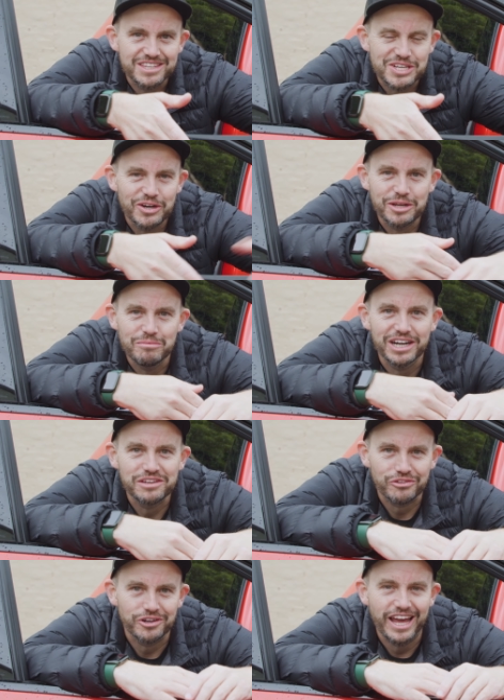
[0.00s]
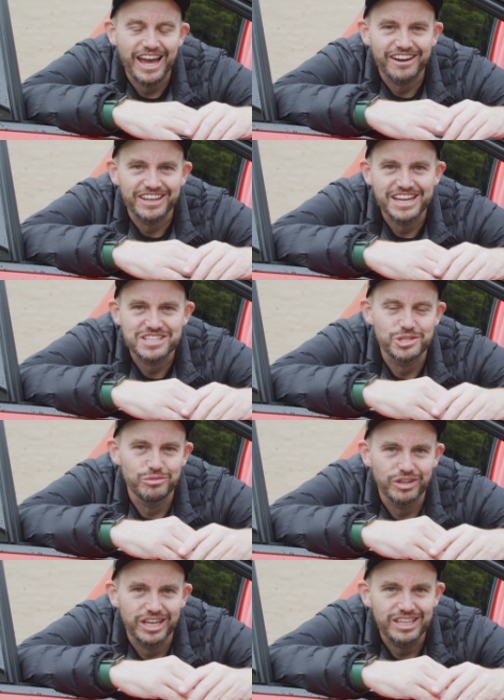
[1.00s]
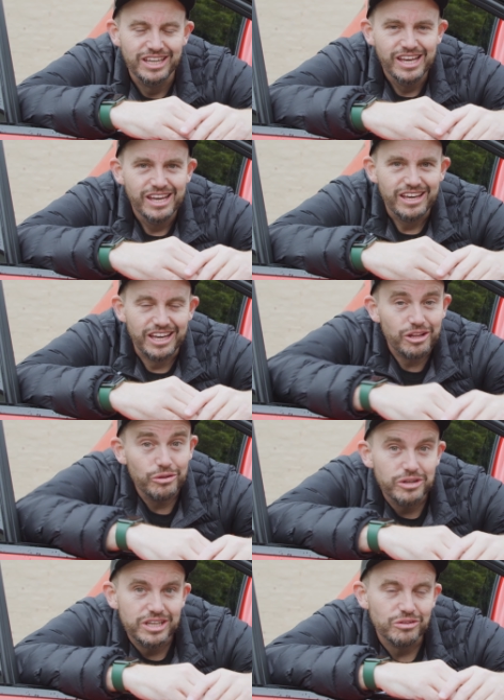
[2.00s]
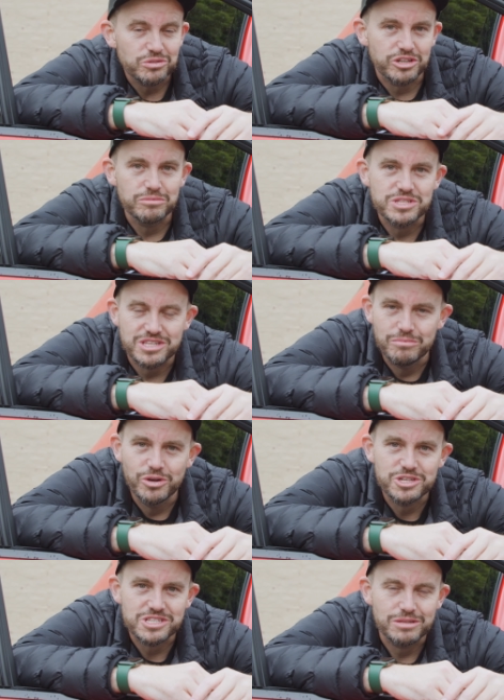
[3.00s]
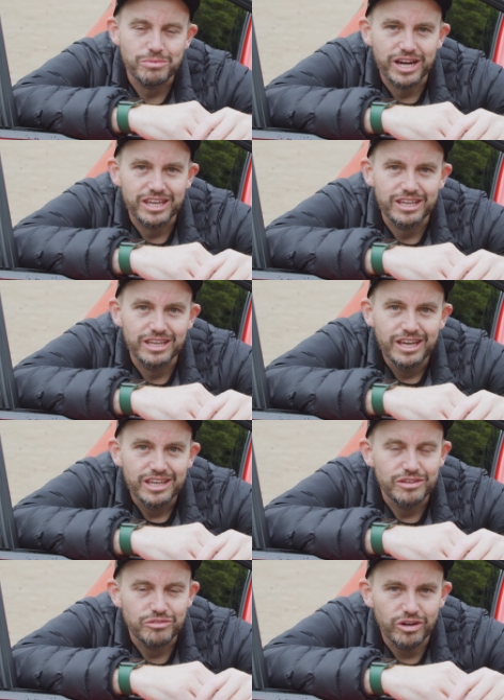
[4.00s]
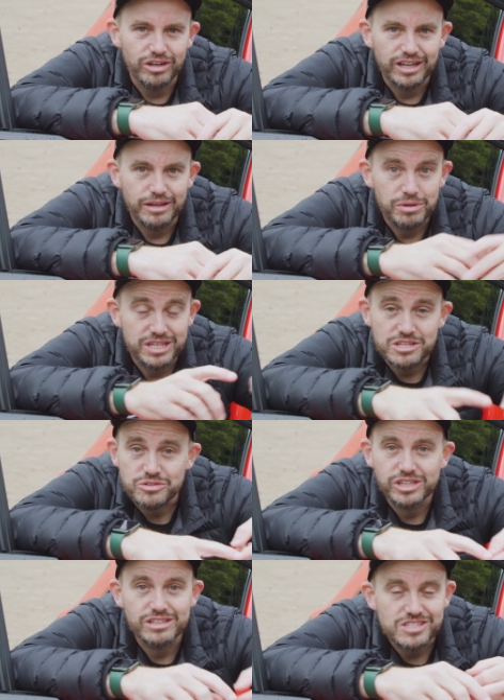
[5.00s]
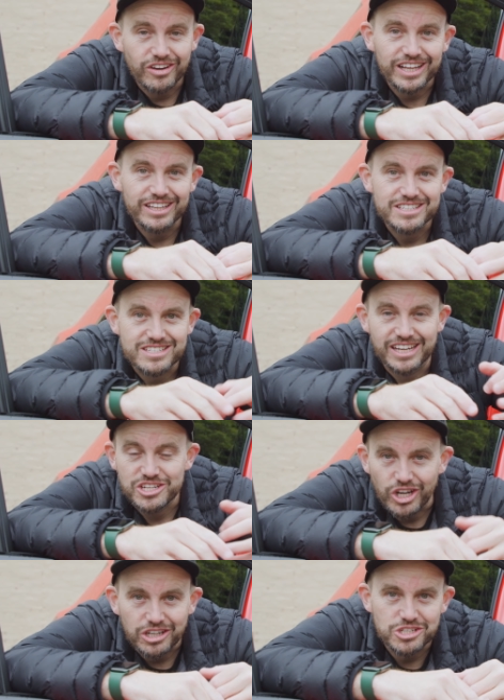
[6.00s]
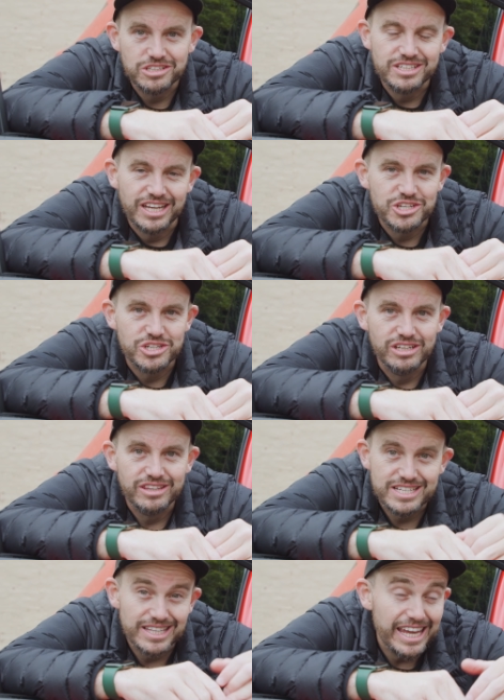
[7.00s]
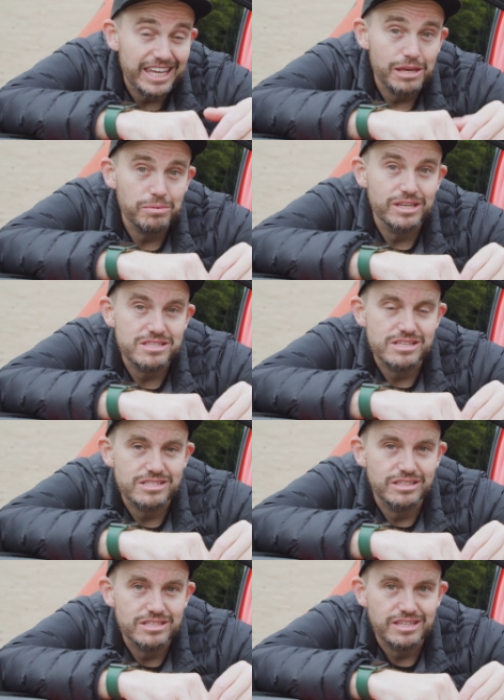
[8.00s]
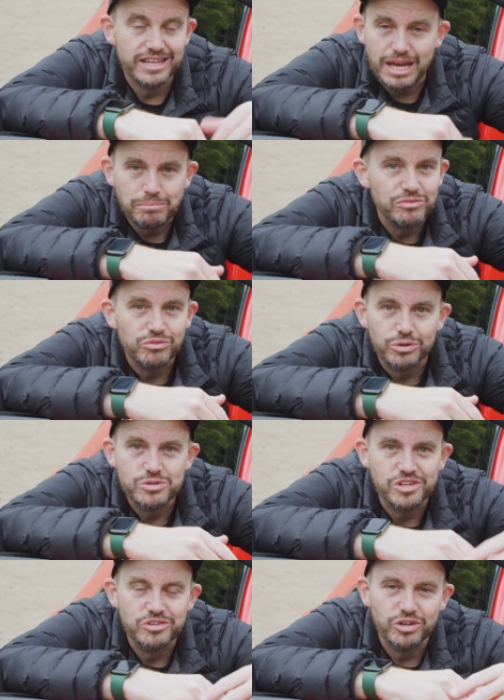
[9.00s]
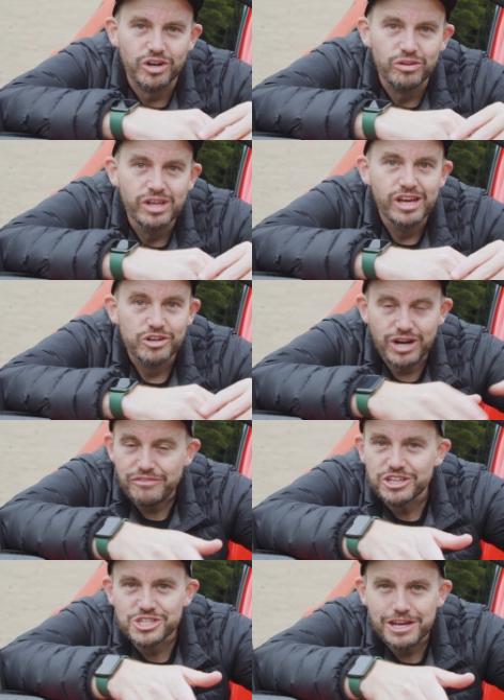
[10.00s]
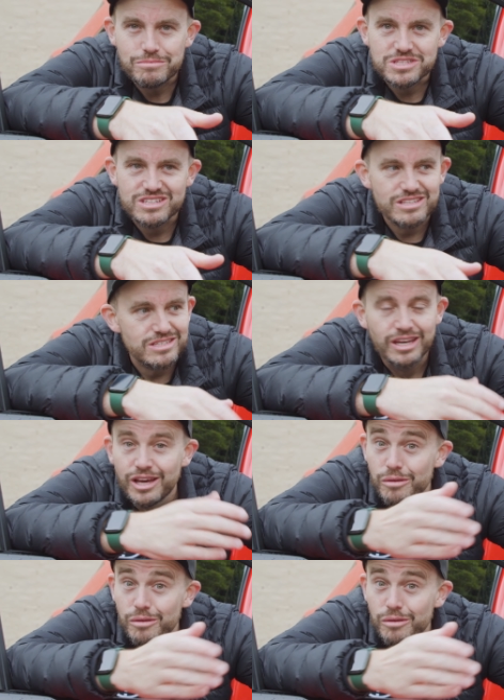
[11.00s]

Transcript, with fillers: this kind of money for an Audi SUV, including autonomous emergency braking. You've got pedestrian, cyclist and junction detection. There's lane keeping assistance, adaptive cruise control, traffic jam assist,